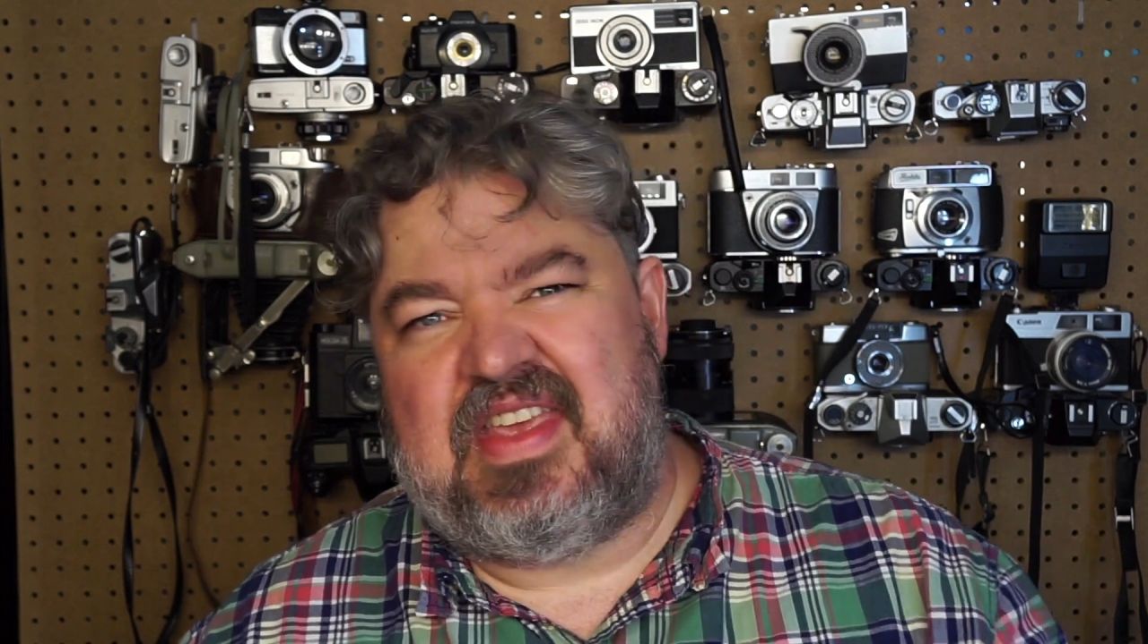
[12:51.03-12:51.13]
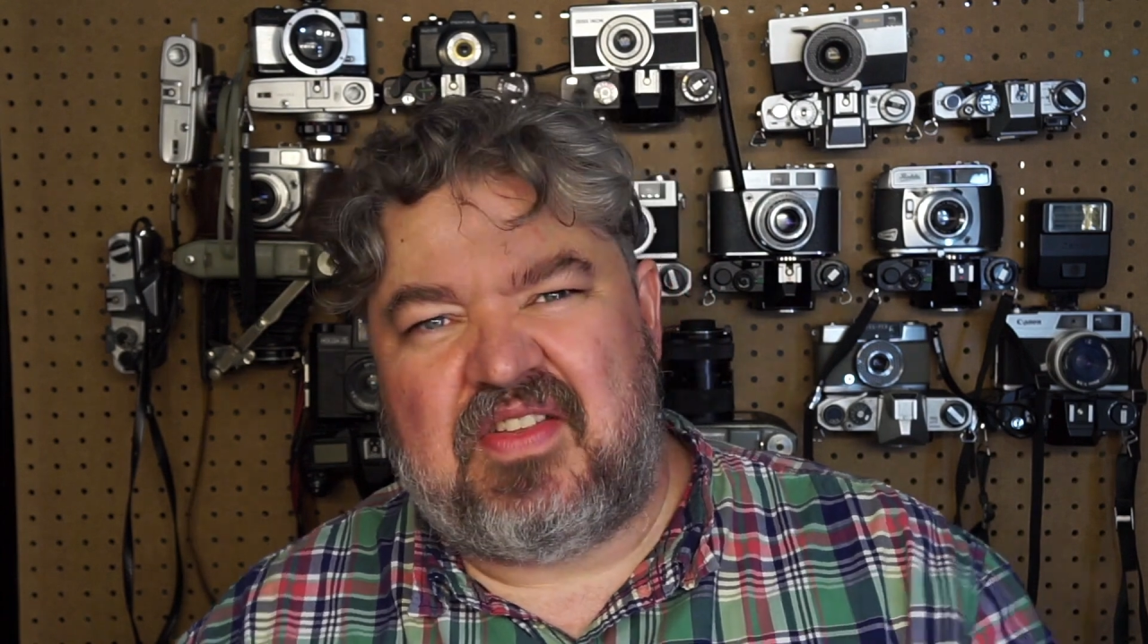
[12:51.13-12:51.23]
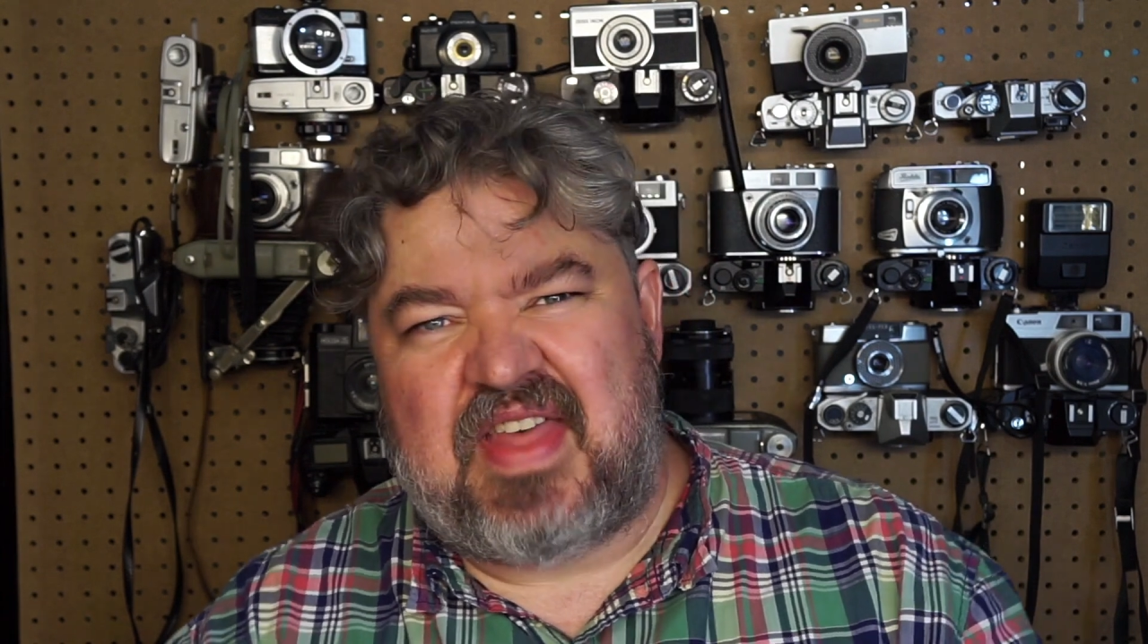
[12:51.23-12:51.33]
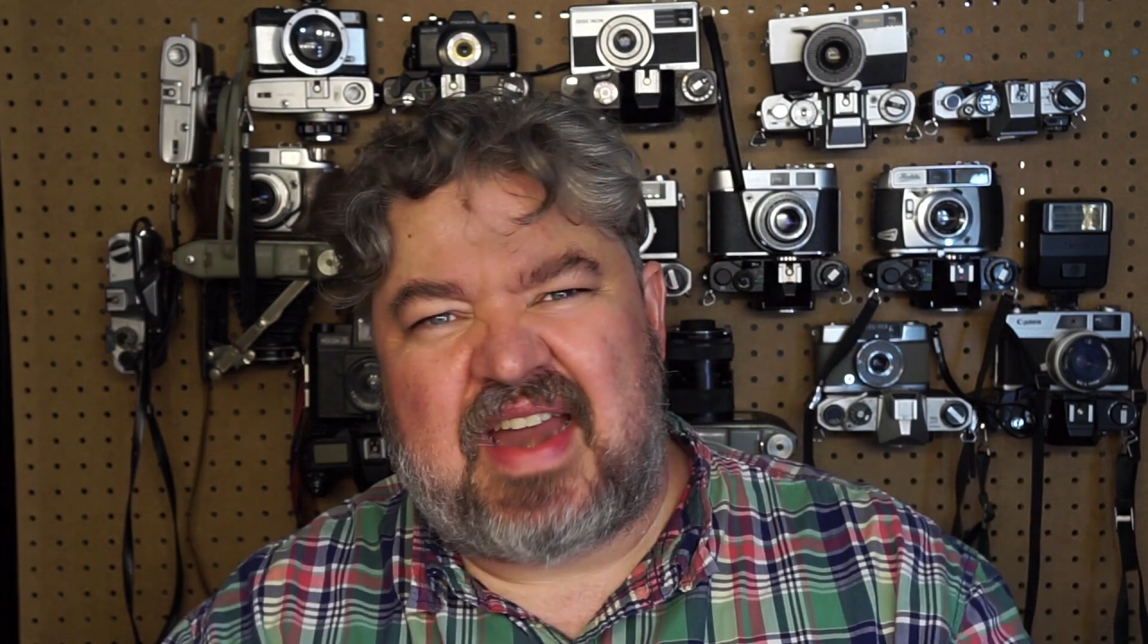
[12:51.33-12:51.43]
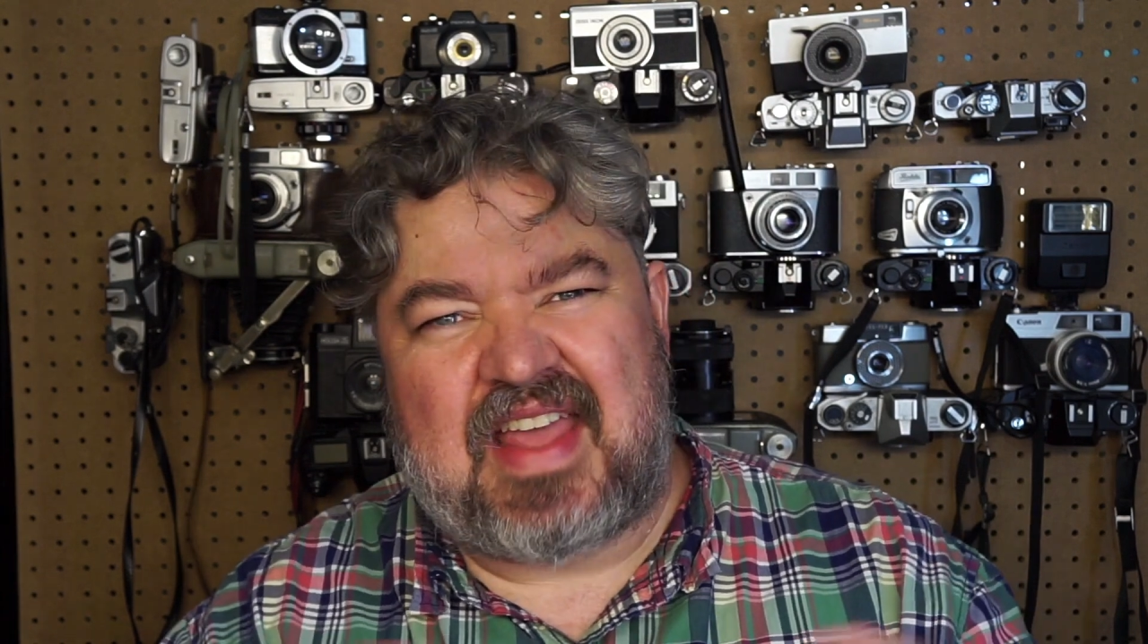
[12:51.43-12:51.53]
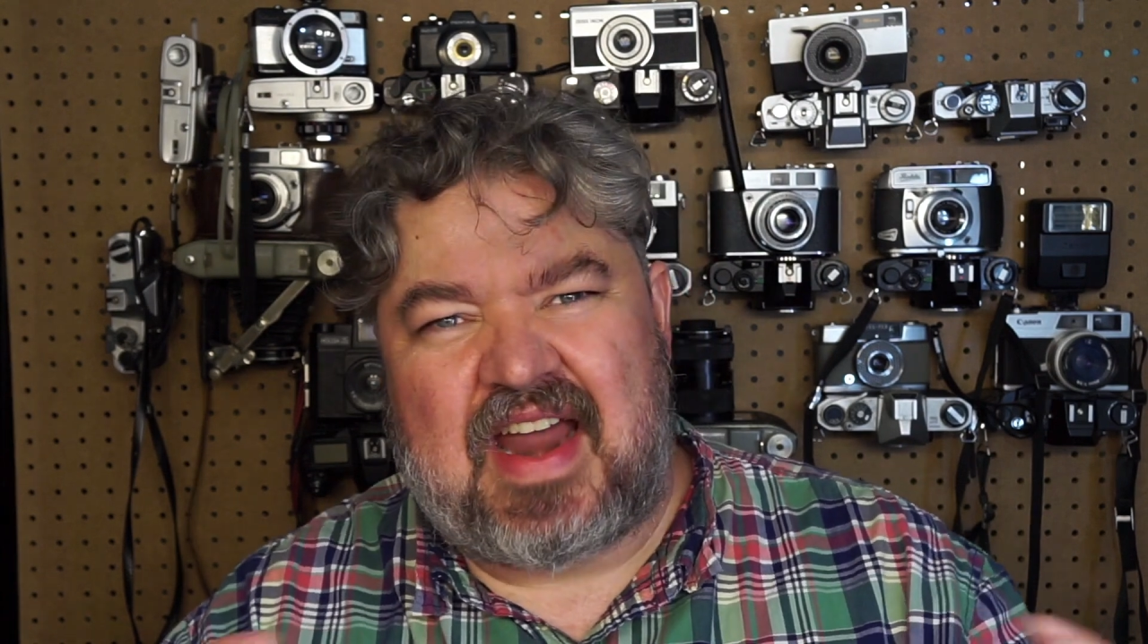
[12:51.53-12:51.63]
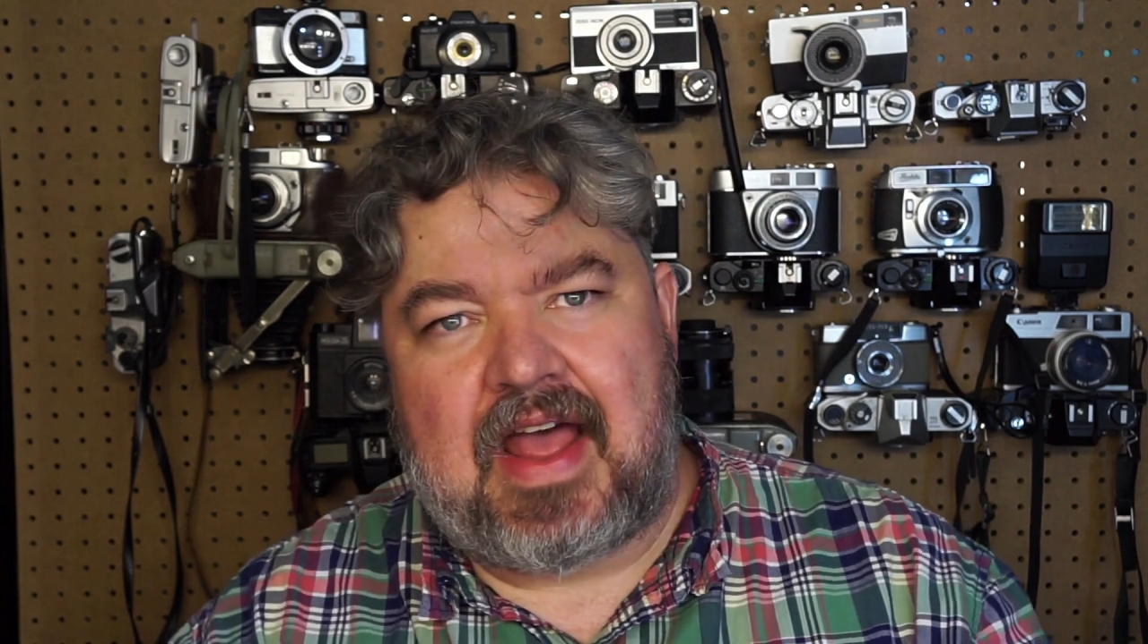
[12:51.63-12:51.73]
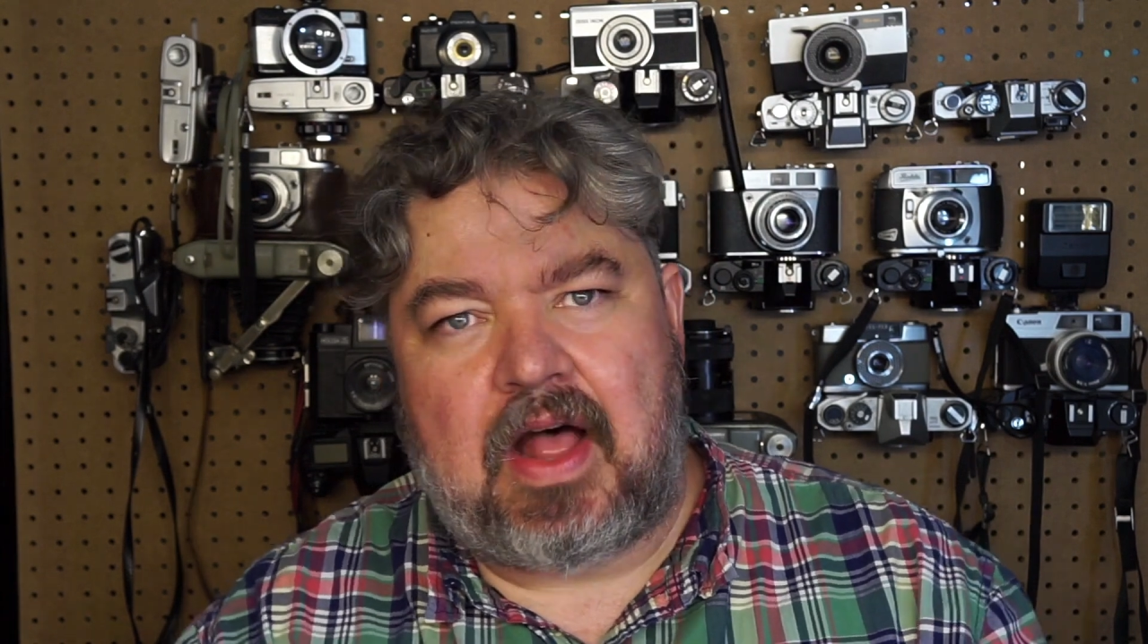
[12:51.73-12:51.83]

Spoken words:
that kind of